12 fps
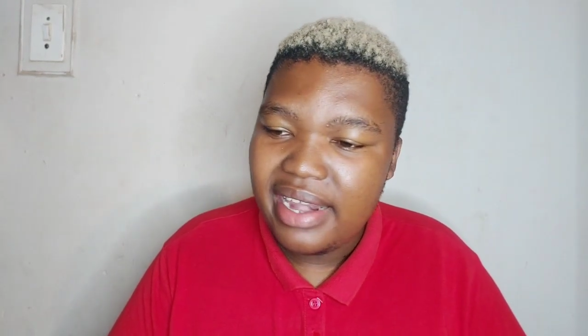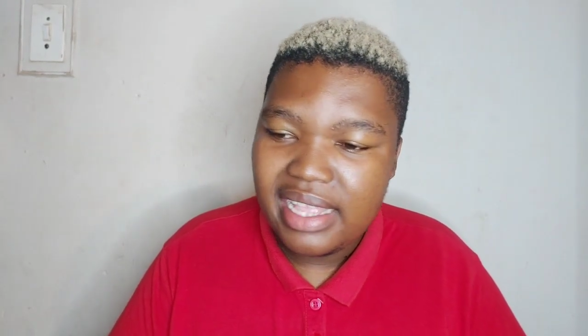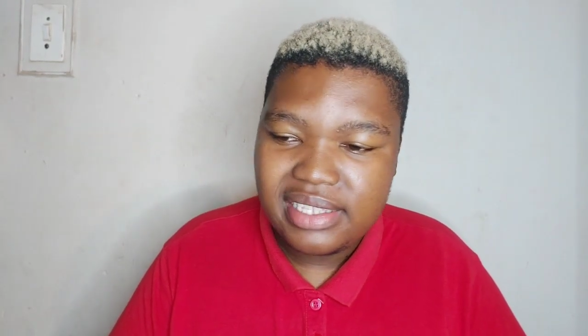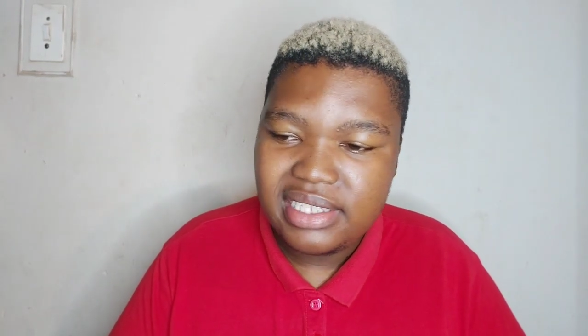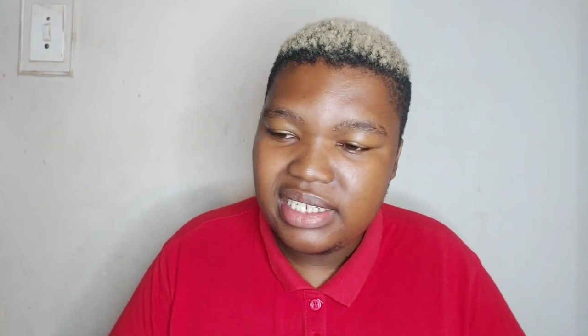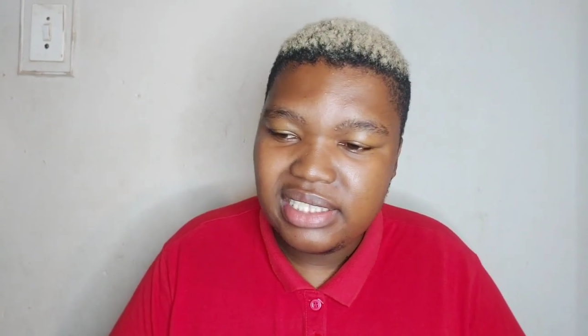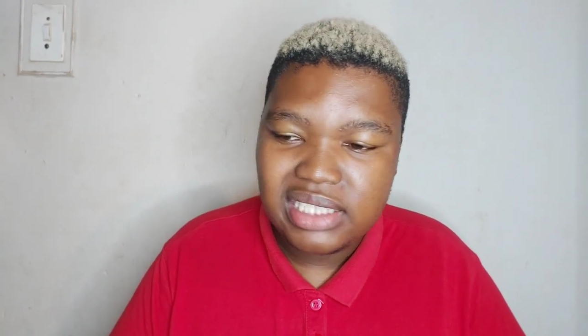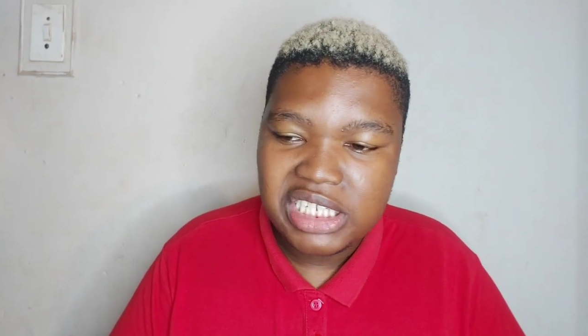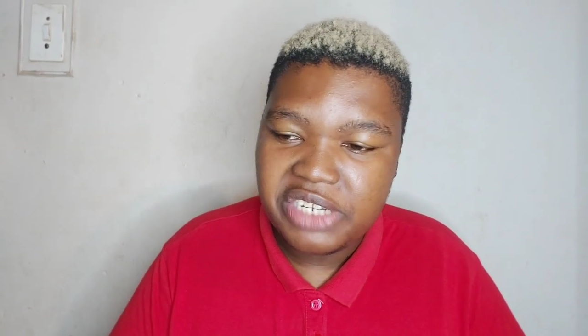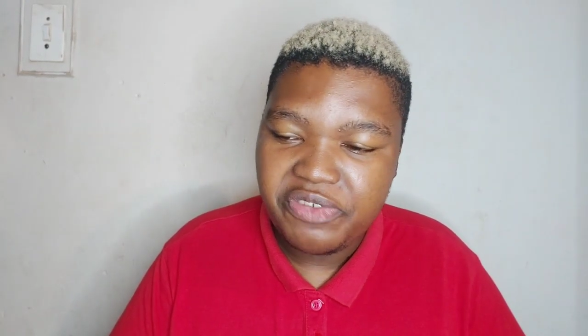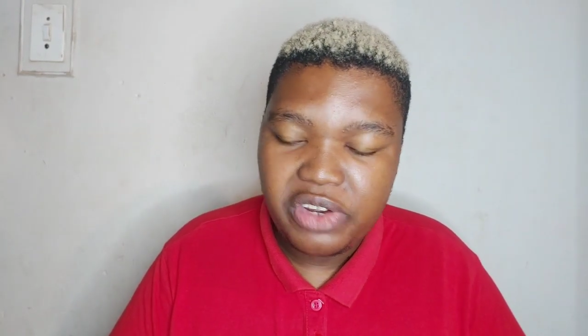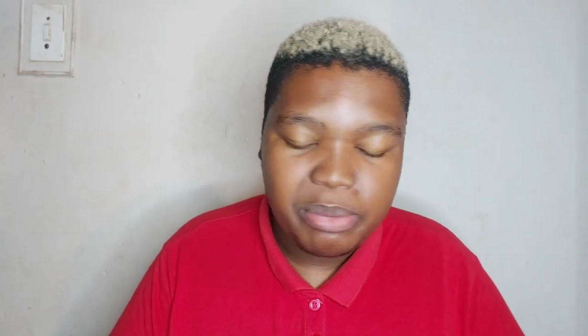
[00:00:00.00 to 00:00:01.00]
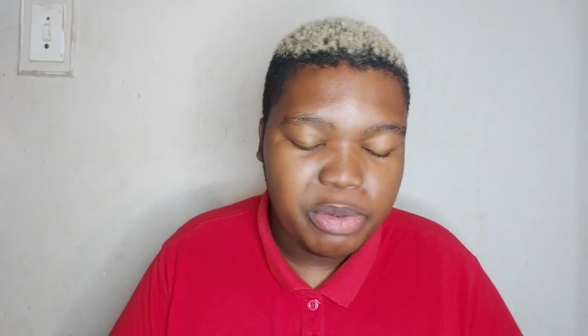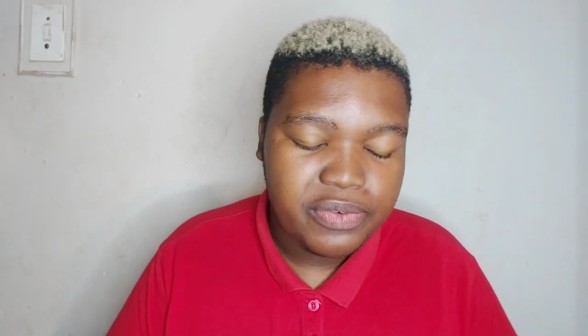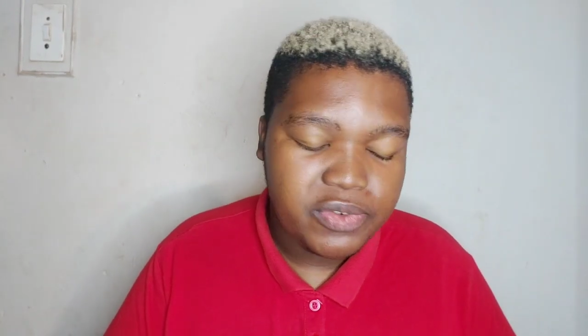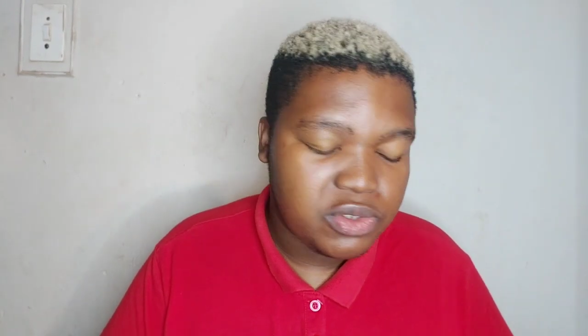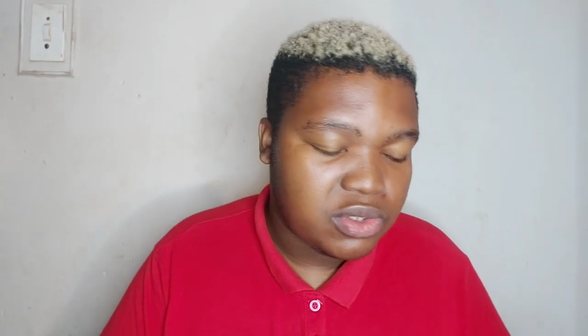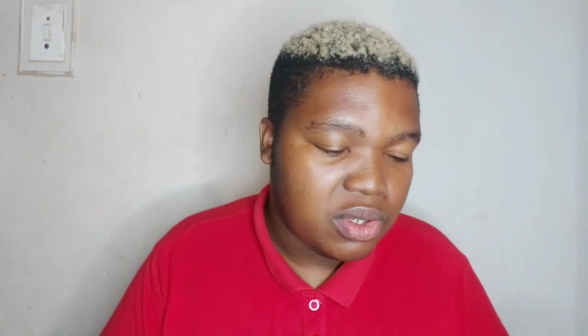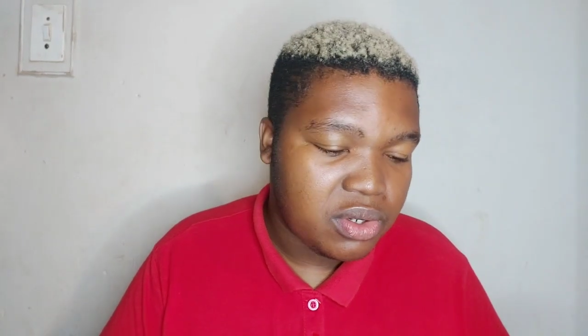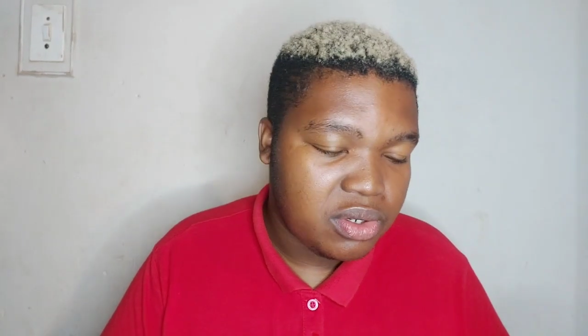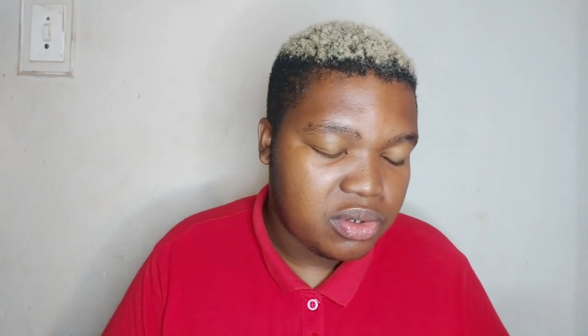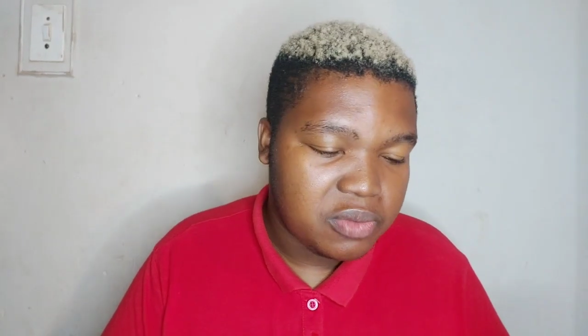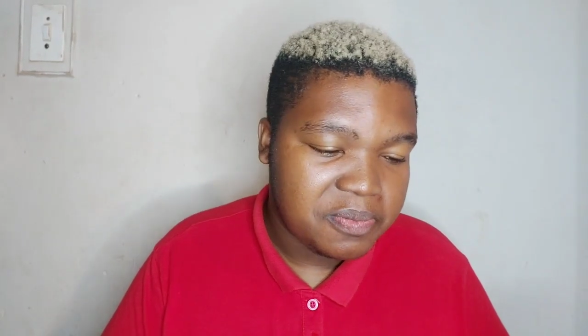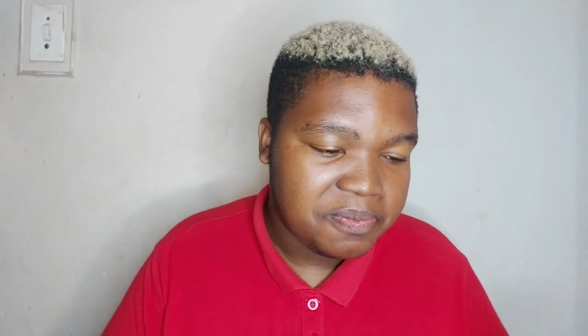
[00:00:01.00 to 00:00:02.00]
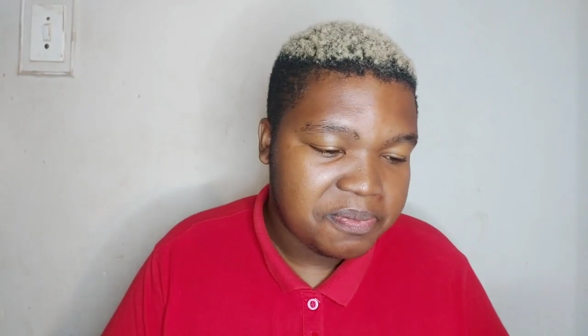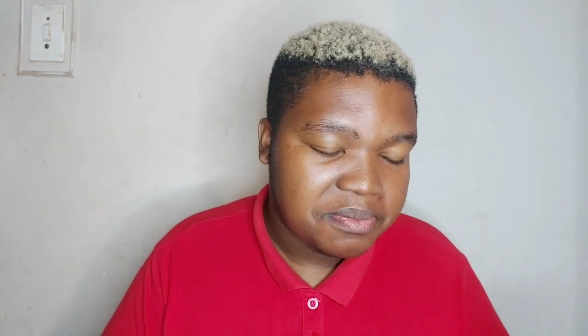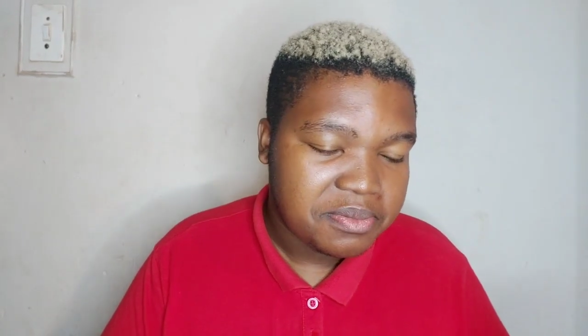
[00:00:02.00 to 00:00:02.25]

Nasty is such a very beautiful song, you know.